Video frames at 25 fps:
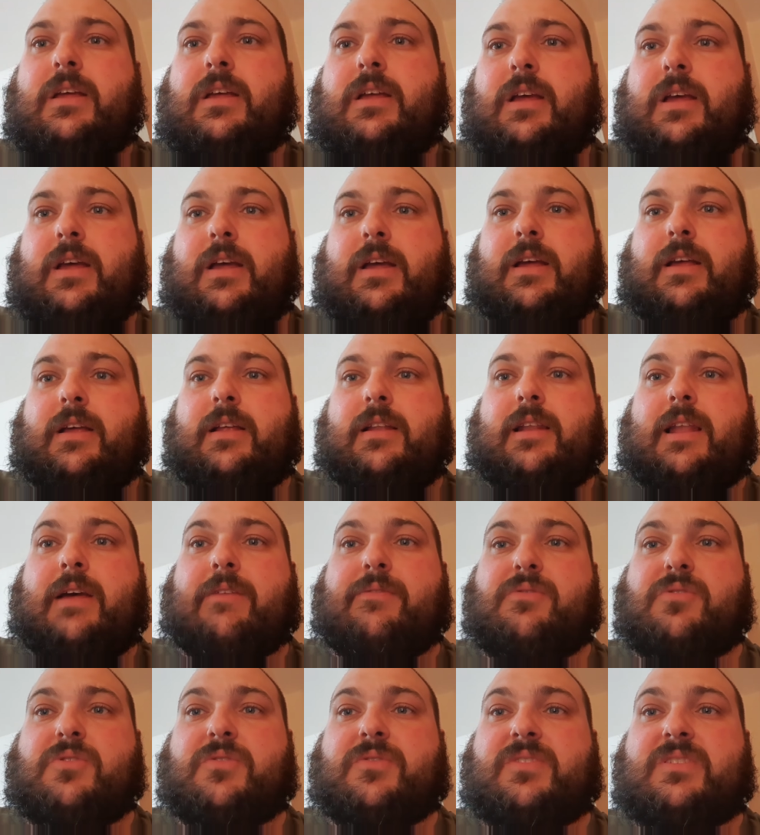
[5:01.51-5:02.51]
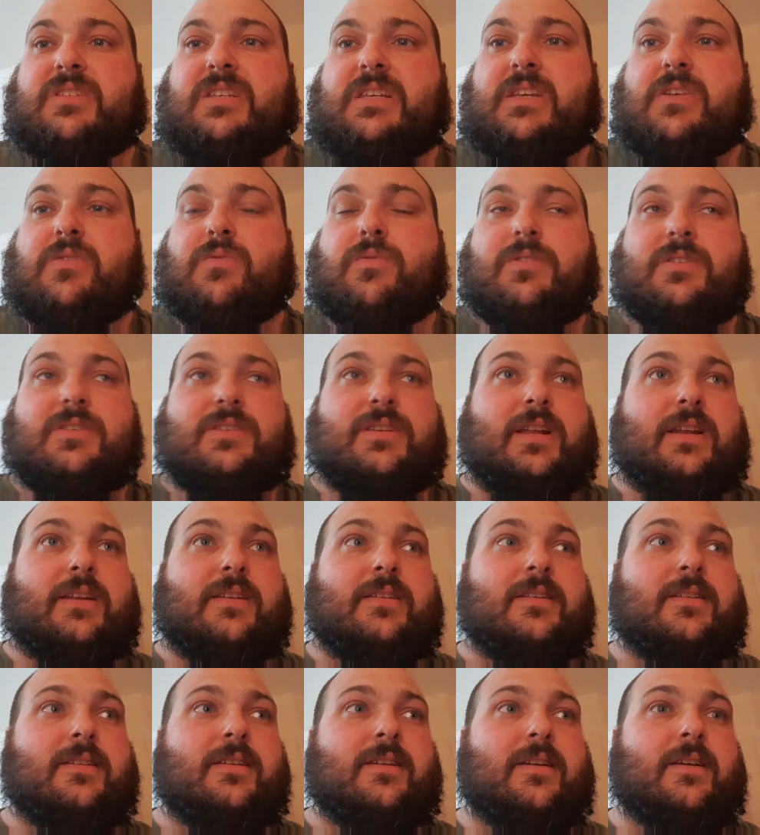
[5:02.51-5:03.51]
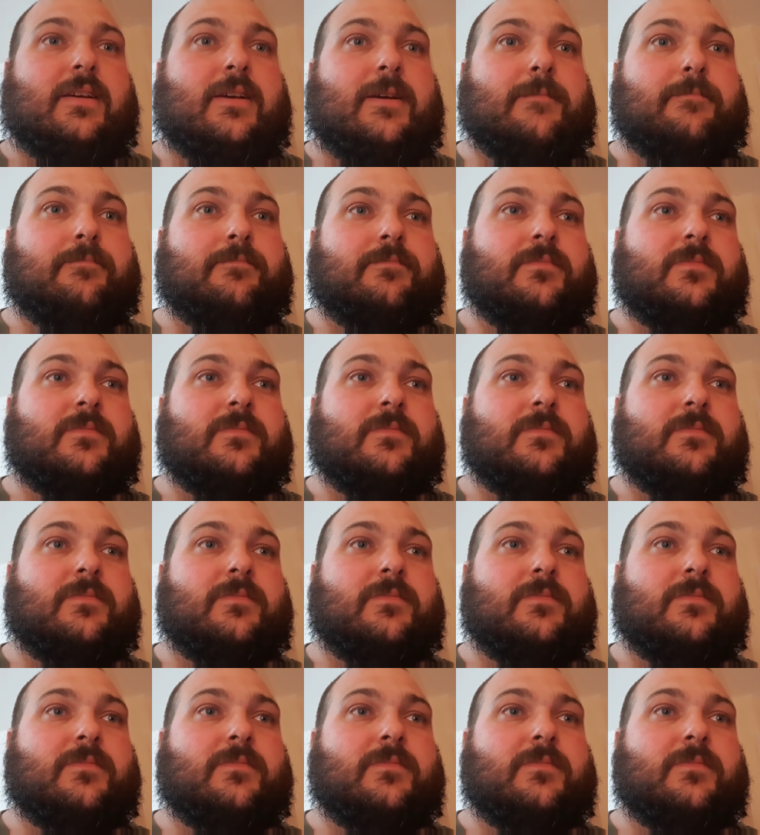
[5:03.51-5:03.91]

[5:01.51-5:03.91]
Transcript: levels for sequencing to